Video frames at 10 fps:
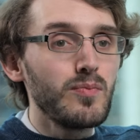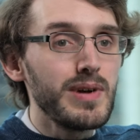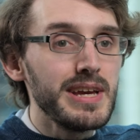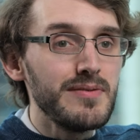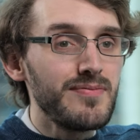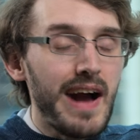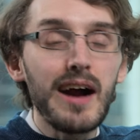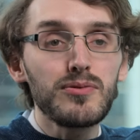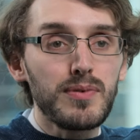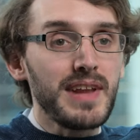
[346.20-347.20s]
We
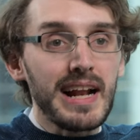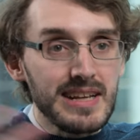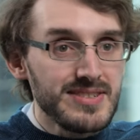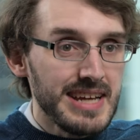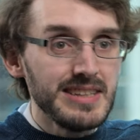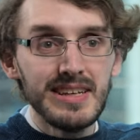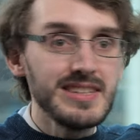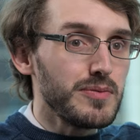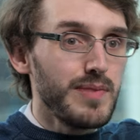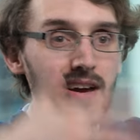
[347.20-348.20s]
found within the last 10
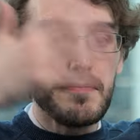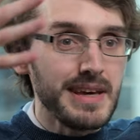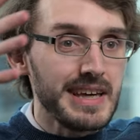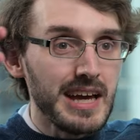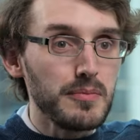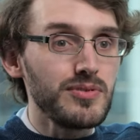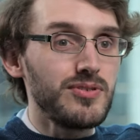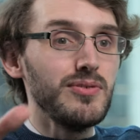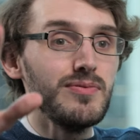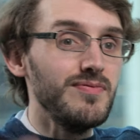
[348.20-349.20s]
years a way of being able to